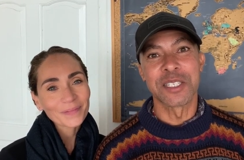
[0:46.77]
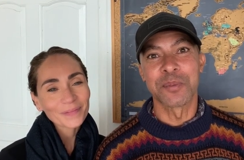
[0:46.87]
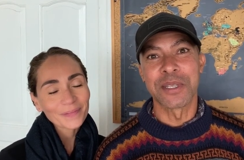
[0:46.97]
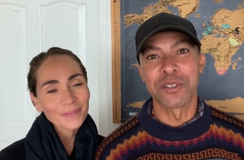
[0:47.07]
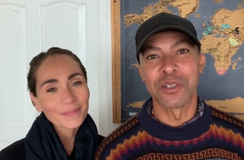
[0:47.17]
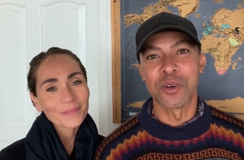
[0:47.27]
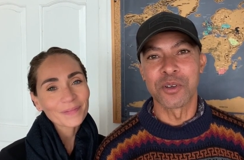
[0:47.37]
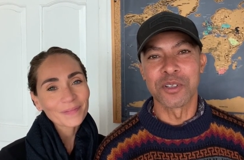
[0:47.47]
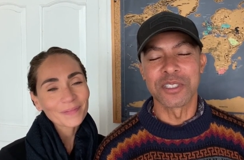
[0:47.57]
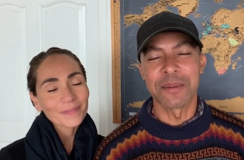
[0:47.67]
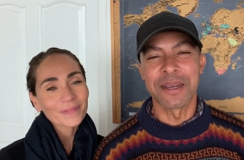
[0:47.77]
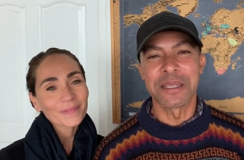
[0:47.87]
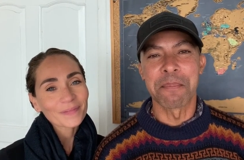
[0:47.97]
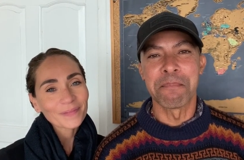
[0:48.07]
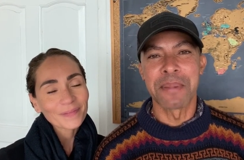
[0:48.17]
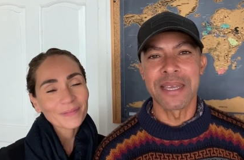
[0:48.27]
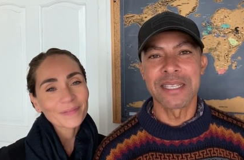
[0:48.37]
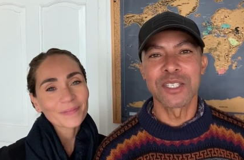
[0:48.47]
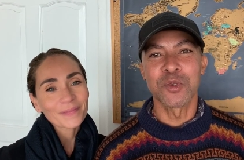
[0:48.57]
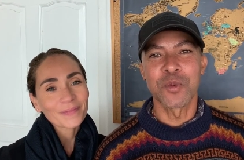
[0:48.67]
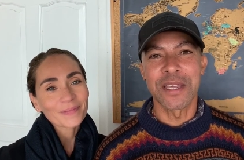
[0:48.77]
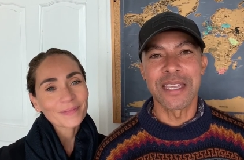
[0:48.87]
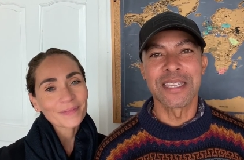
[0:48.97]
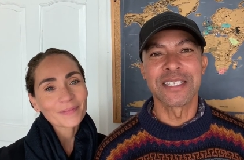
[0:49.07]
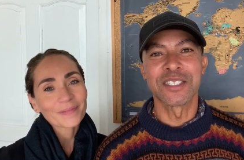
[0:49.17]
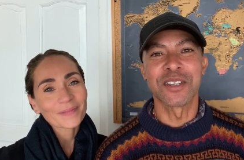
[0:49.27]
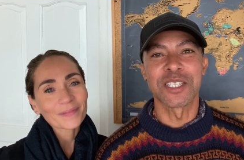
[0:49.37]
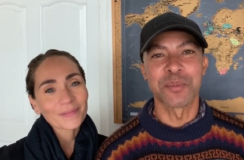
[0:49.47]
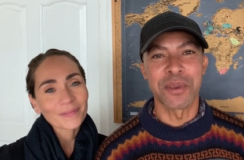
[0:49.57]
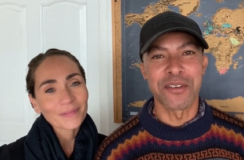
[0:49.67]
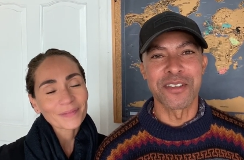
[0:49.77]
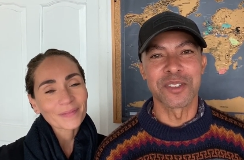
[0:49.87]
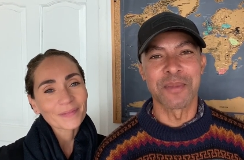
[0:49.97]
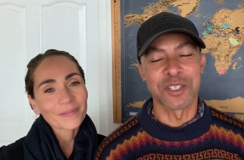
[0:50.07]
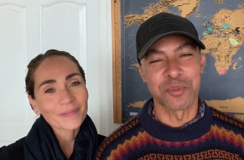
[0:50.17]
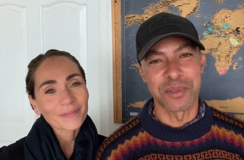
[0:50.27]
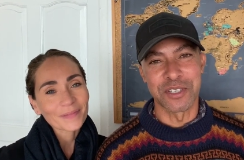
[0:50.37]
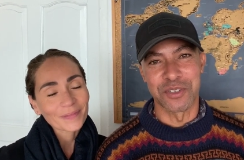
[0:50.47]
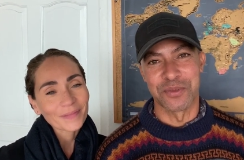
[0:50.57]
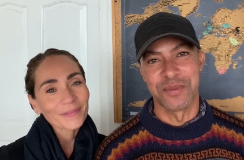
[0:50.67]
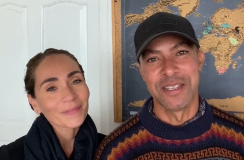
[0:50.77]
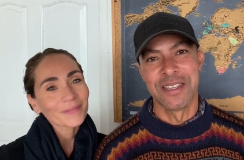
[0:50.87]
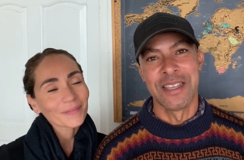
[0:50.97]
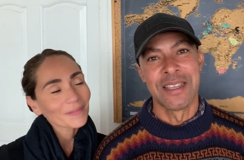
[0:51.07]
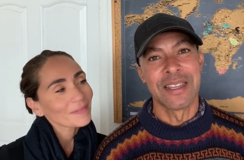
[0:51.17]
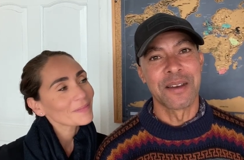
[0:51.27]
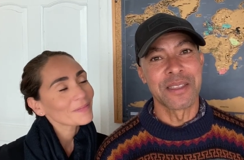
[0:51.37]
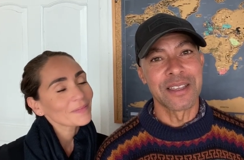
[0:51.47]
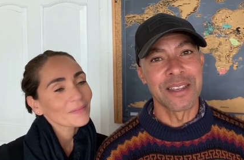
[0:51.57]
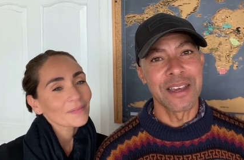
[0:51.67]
Speaker 1: to speak to locals about the best ways to experience Machu Picchu. Now, there are a